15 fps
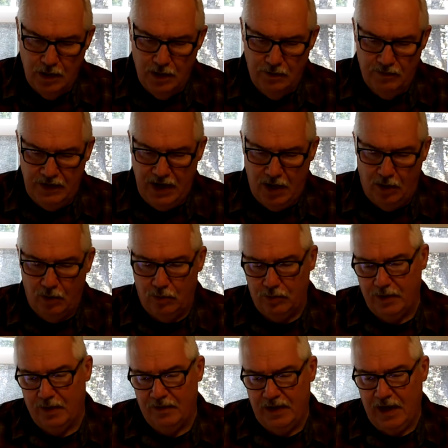The
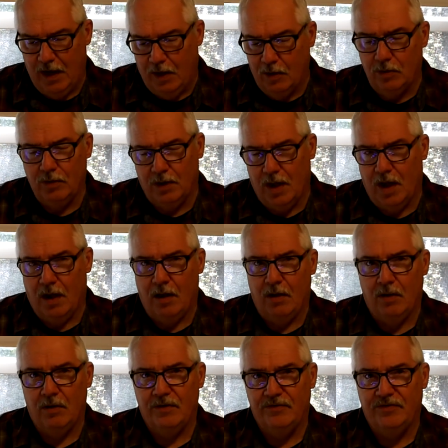old, the old
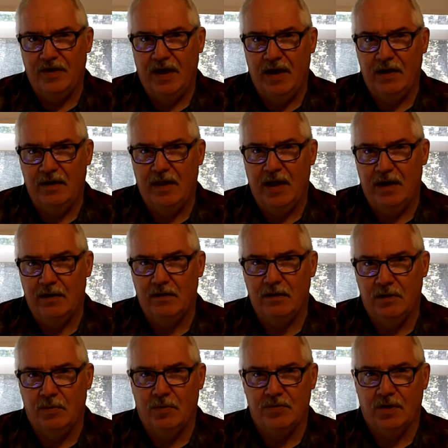law said that
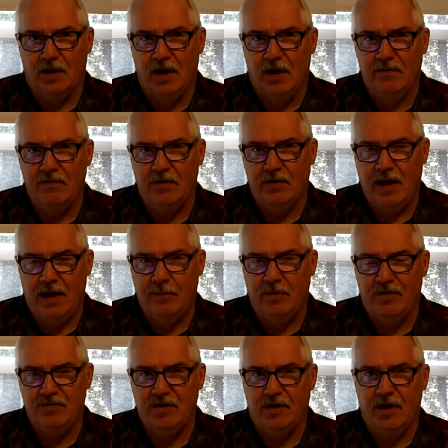you were to love your
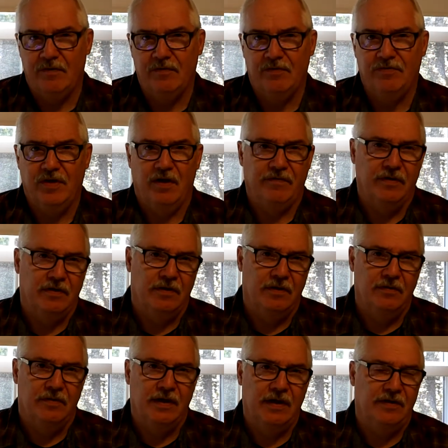neighbor as you love yourself and
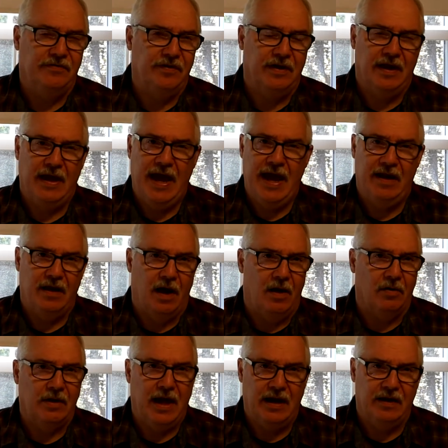do this, and it had
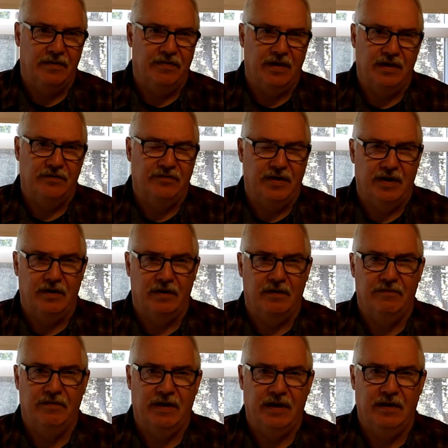all kind of things there in
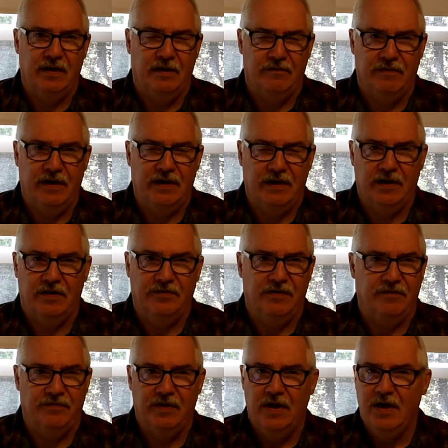Levit Leviticus.
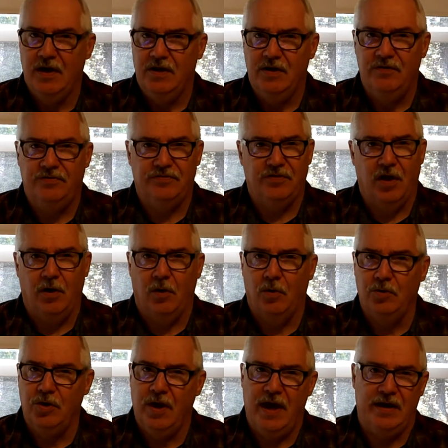If you
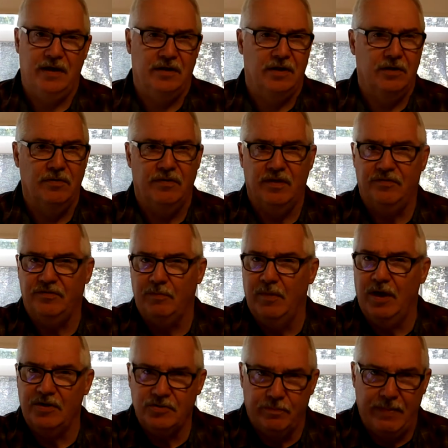stole, you had to do this
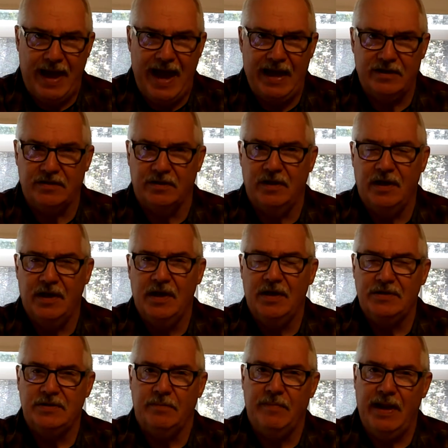much back to,
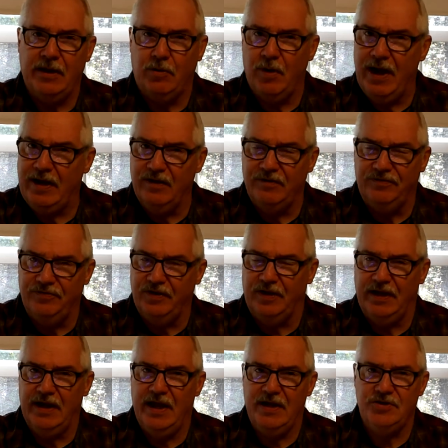to make
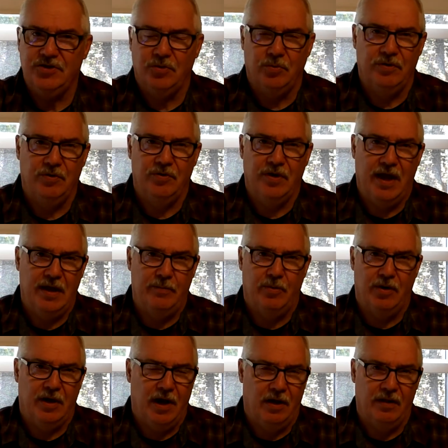reconciliation with your neighbor
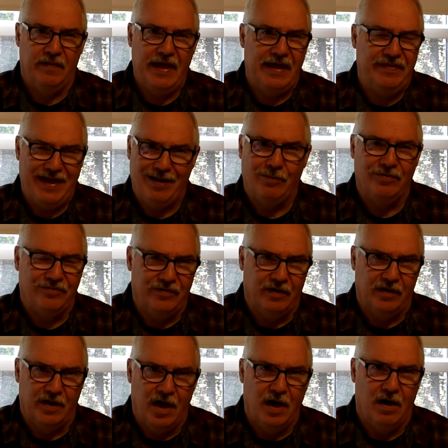and all of that. That was the
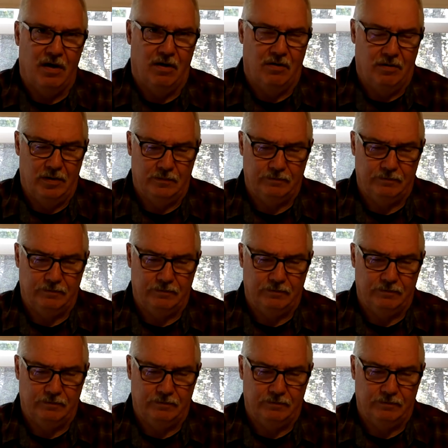law.